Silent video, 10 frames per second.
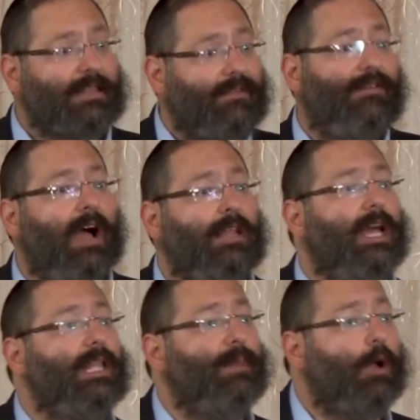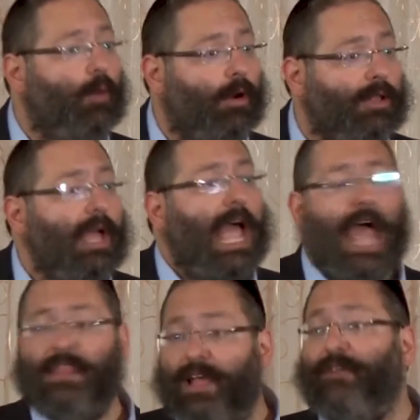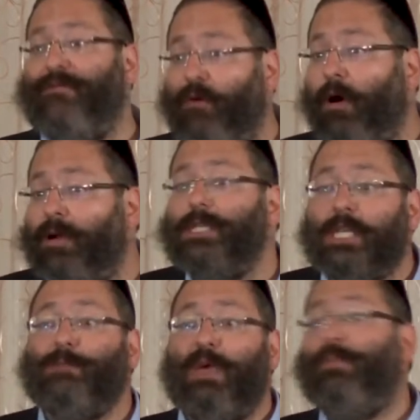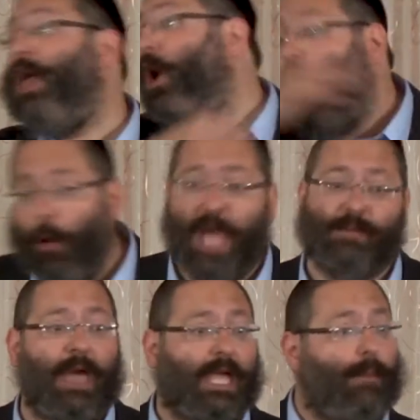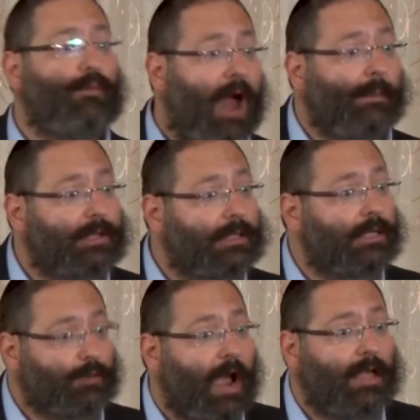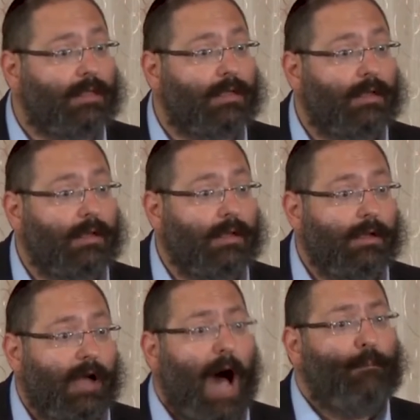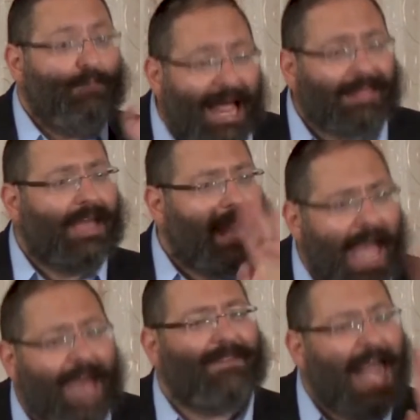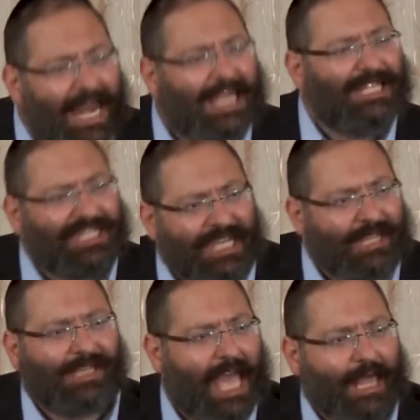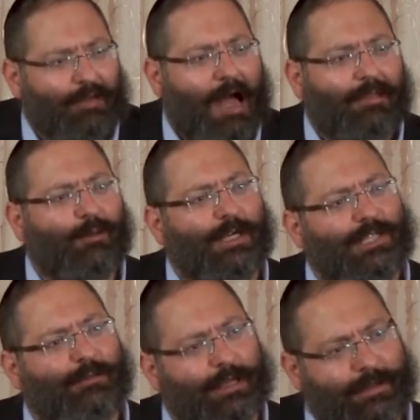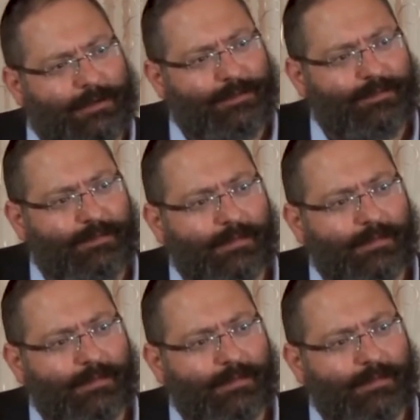not to violate my word. And therefore, since people are always making promises, right? I'm not going to have any cheesecake throughout the retreat.